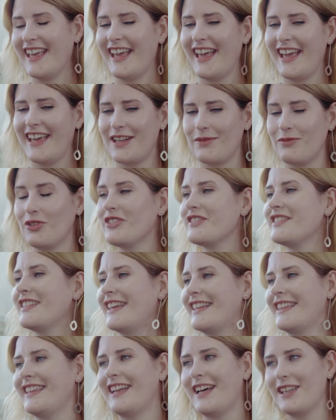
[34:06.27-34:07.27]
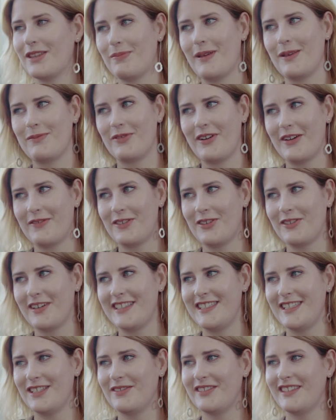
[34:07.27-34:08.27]
And I'm not saying that other people have no
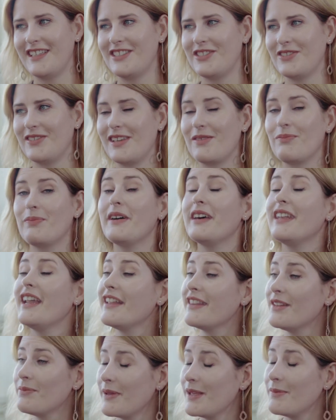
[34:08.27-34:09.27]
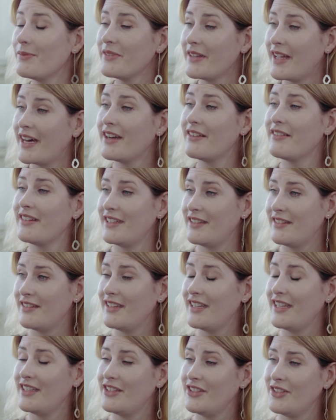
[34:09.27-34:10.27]
idea what they're doing, but other people are in
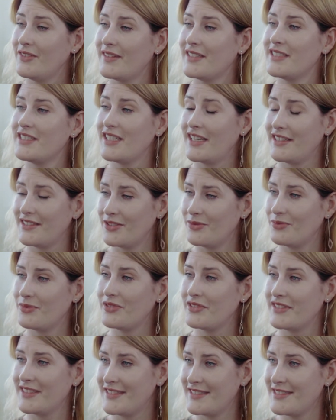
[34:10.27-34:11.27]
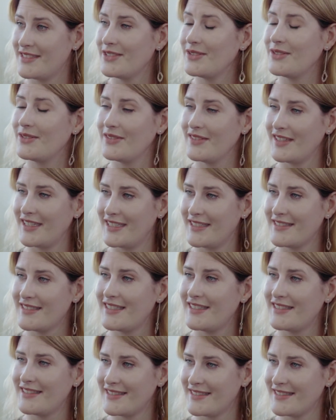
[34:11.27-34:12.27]
new uncharted waters too, in a
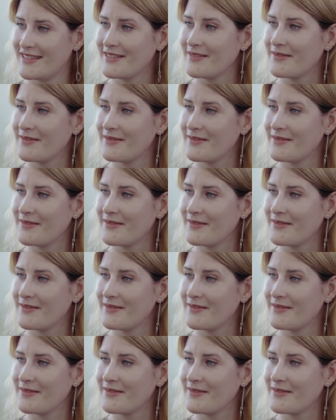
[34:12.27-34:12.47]
sense.